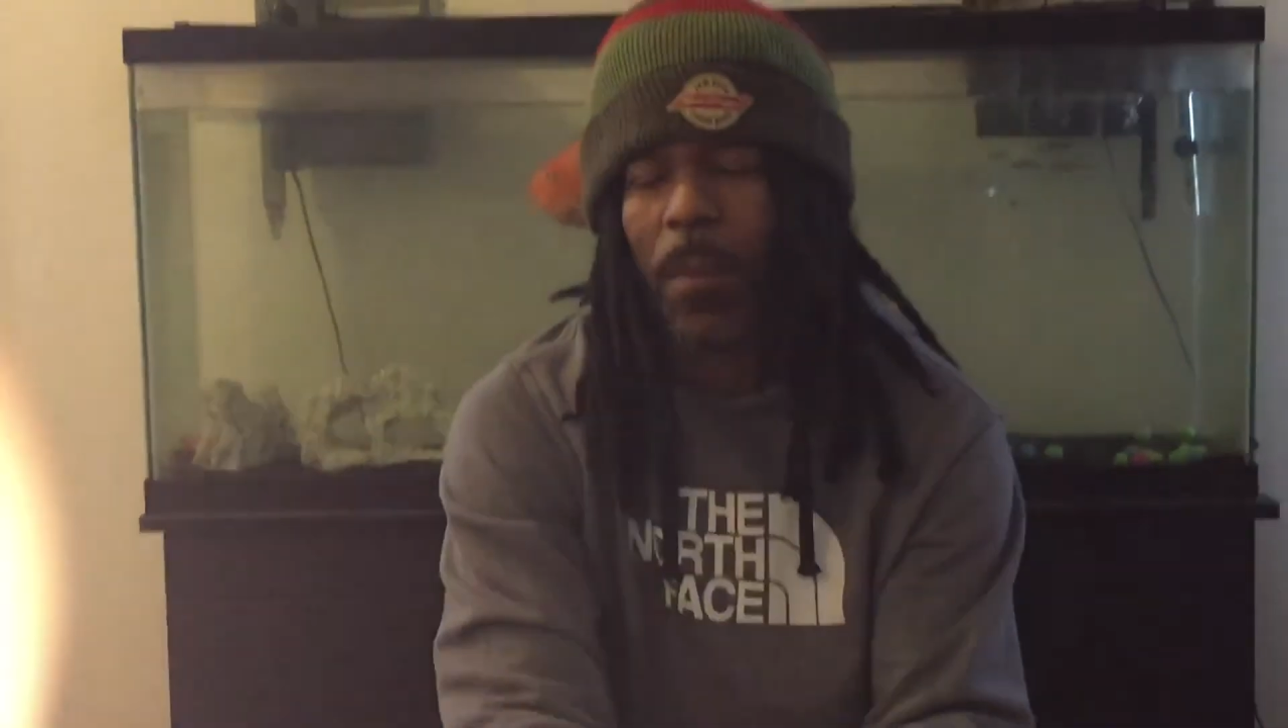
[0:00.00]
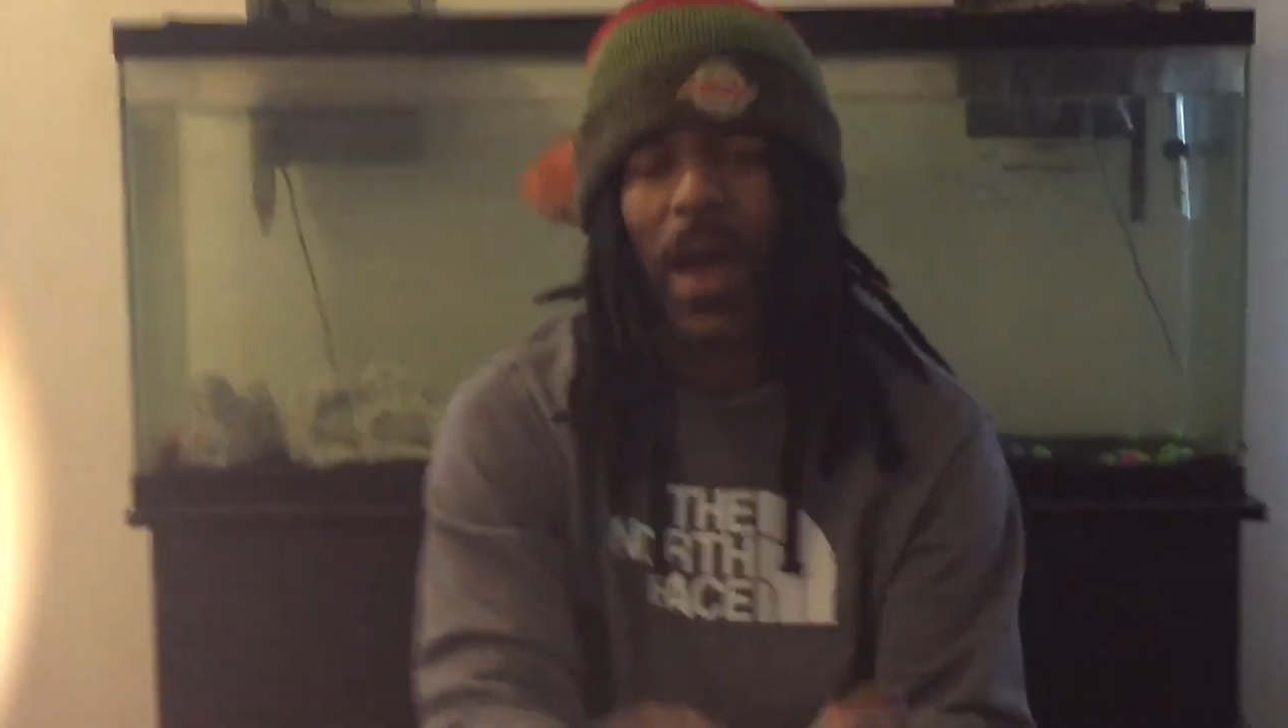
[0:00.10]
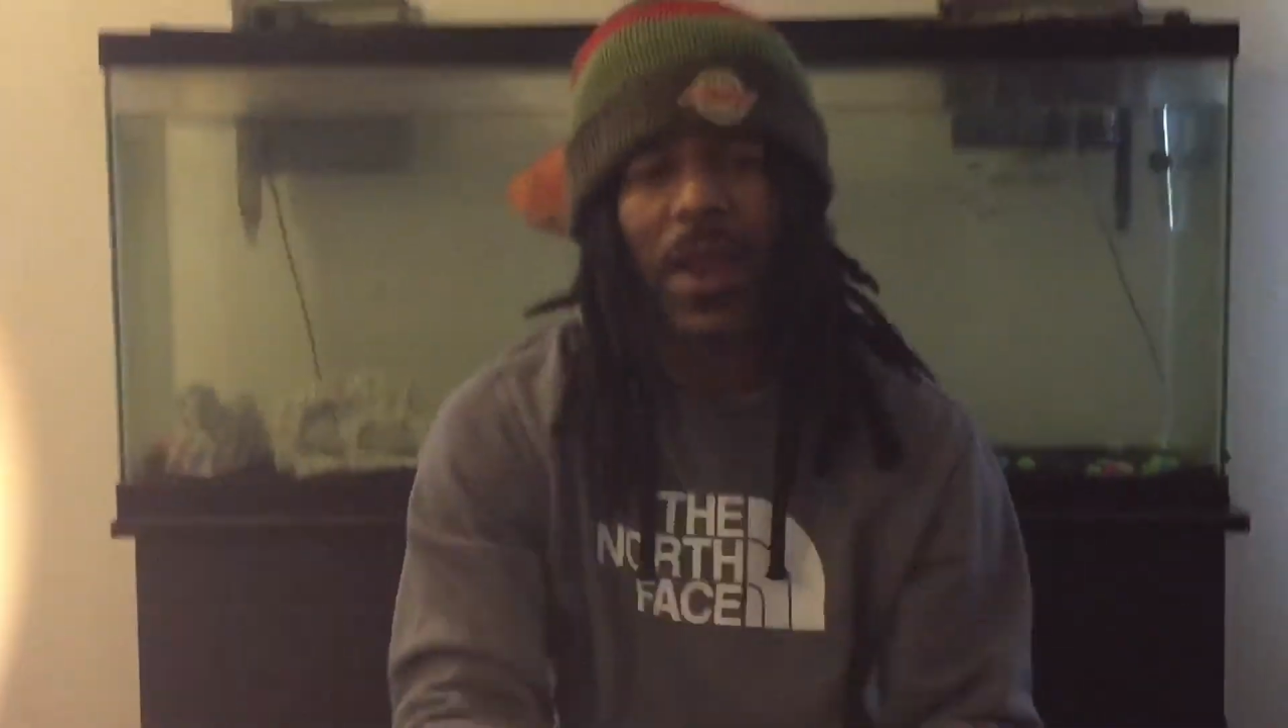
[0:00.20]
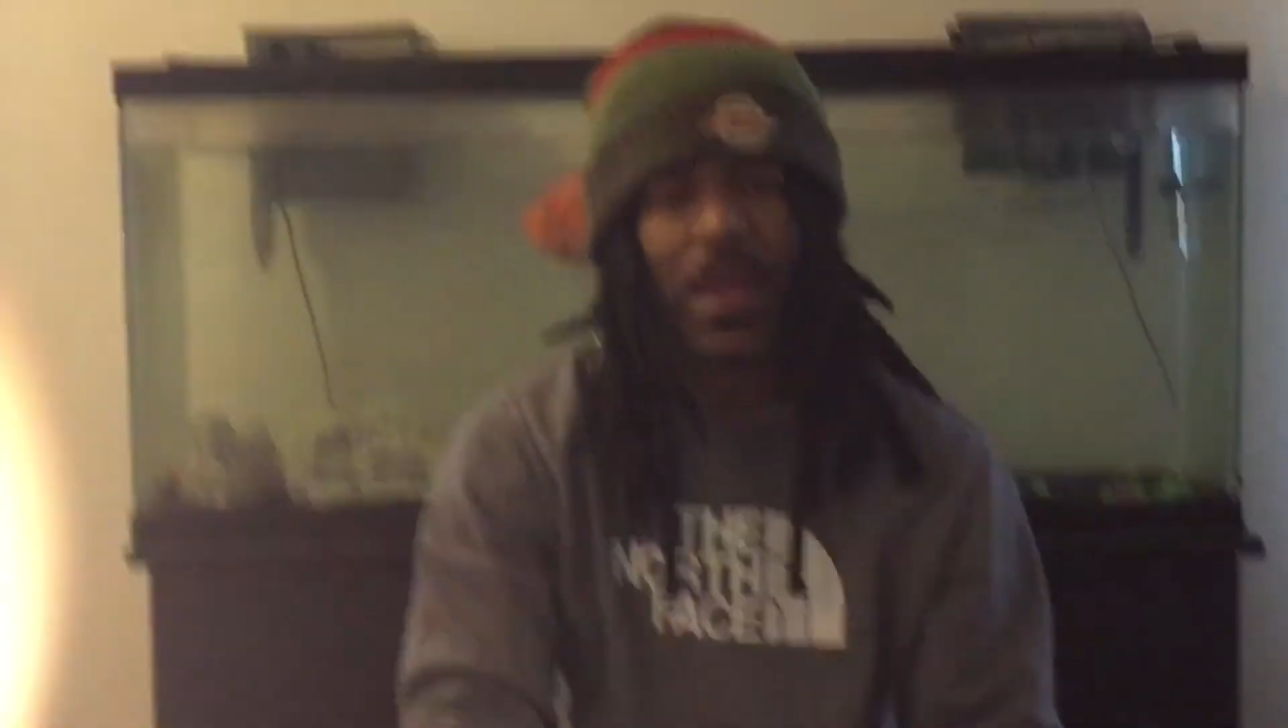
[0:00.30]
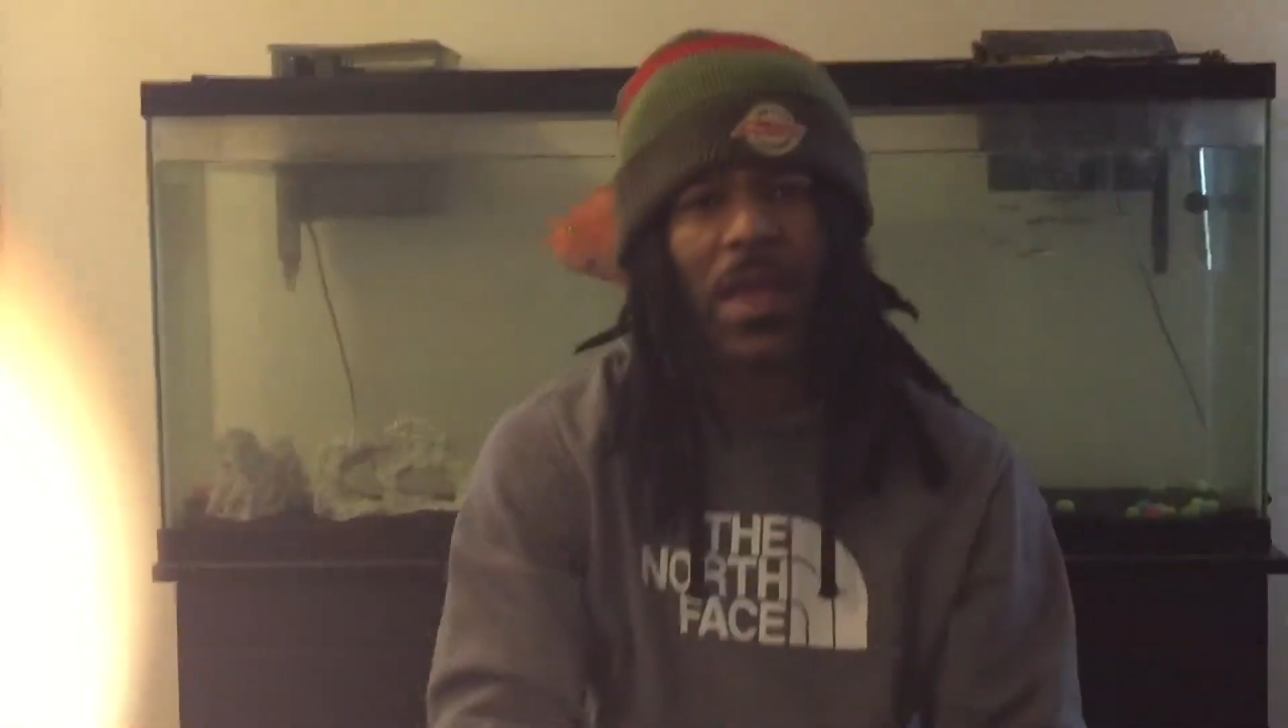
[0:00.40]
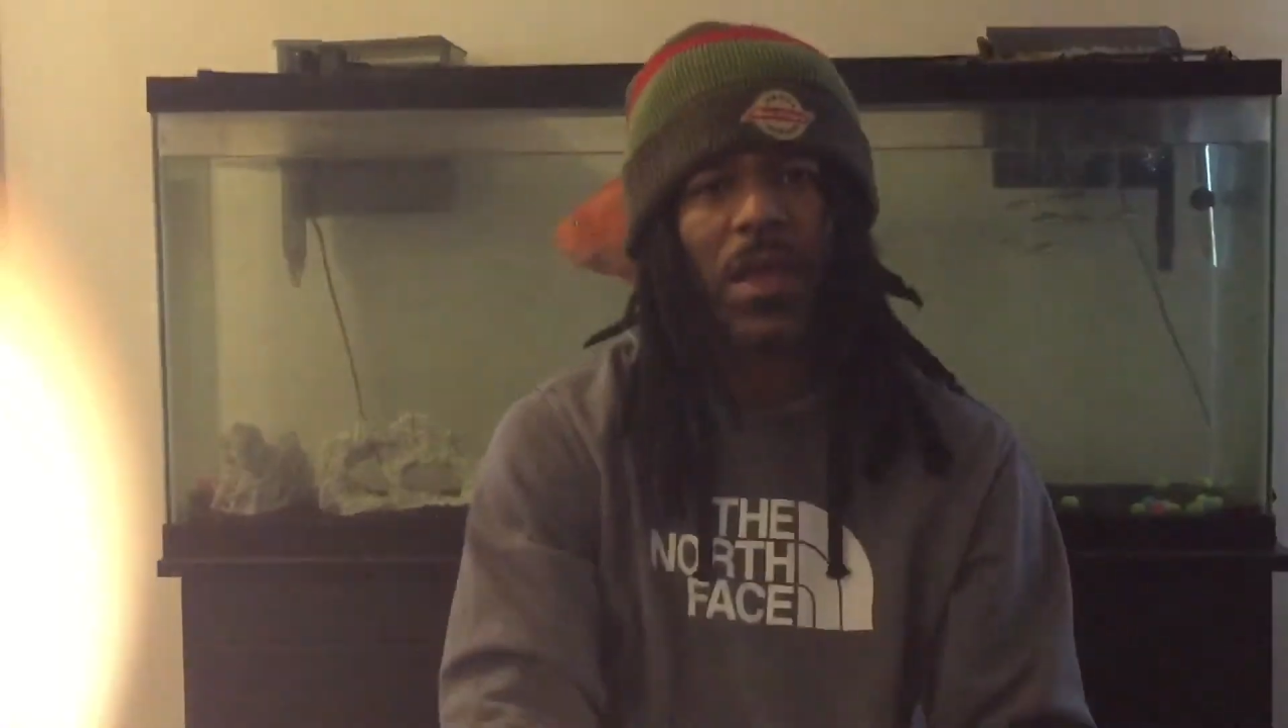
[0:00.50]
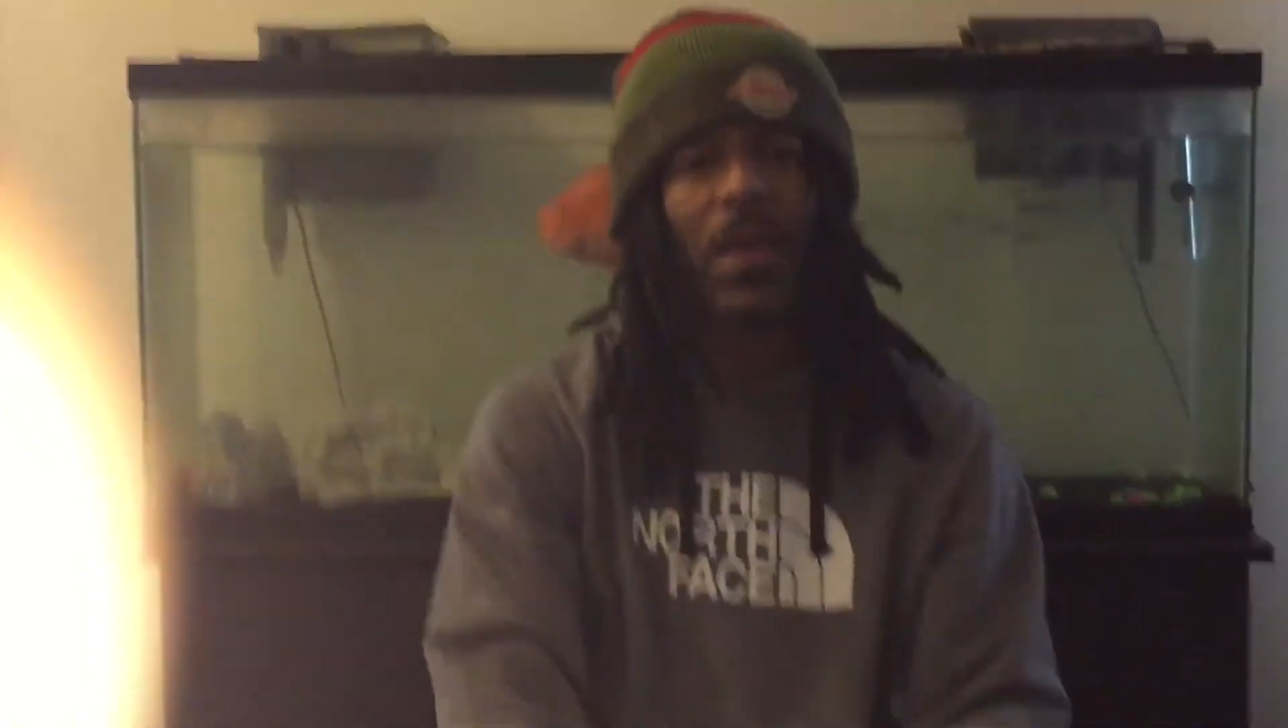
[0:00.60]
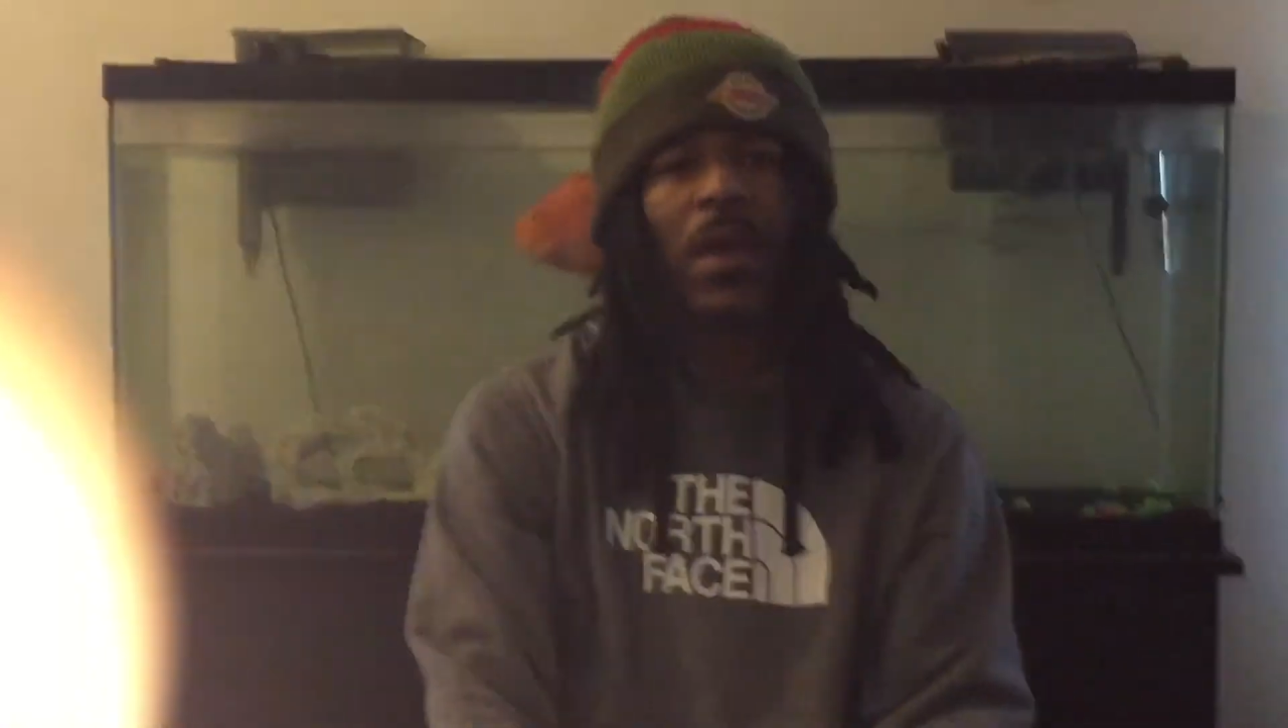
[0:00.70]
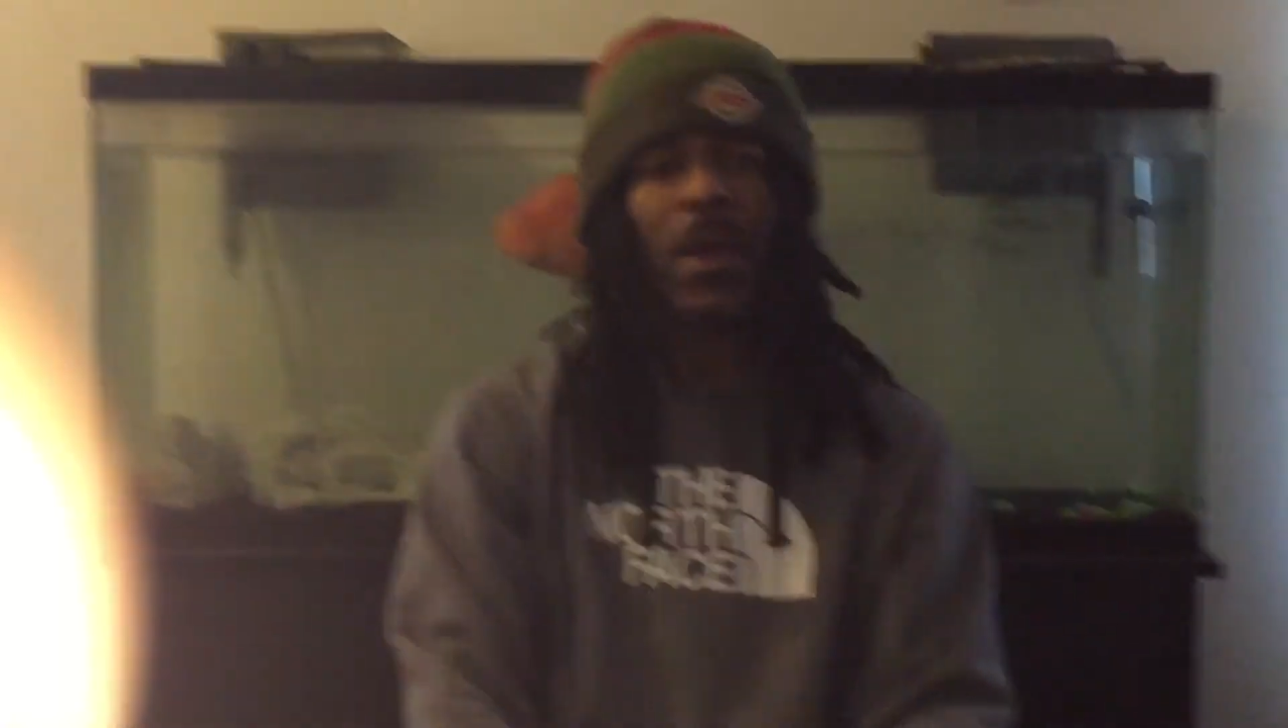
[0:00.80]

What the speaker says: I'm out of here.